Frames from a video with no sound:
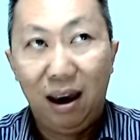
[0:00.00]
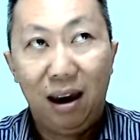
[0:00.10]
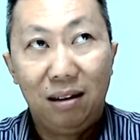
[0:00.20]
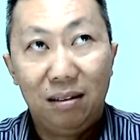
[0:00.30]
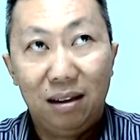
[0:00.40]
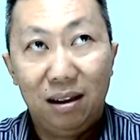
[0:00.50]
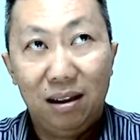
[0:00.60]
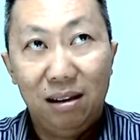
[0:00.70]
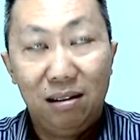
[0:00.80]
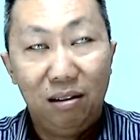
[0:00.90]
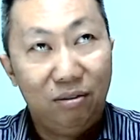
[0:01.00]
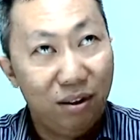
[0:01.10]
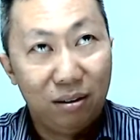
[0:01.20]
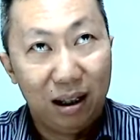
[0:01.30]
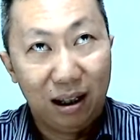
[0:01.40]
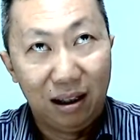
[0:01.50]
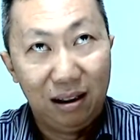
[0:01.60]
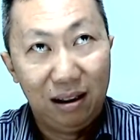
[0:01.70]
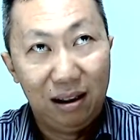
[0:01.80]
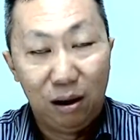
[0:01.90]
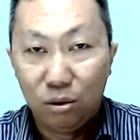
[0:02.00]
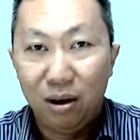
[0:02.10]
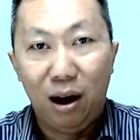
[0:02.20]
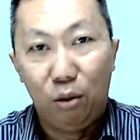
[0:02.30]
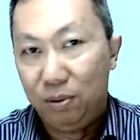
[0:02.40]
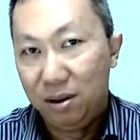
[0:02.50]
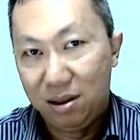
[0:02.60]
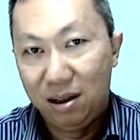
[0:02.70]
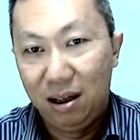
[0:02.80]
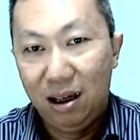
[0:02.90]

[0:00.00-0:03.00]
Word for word: and they felt like they're also helpless.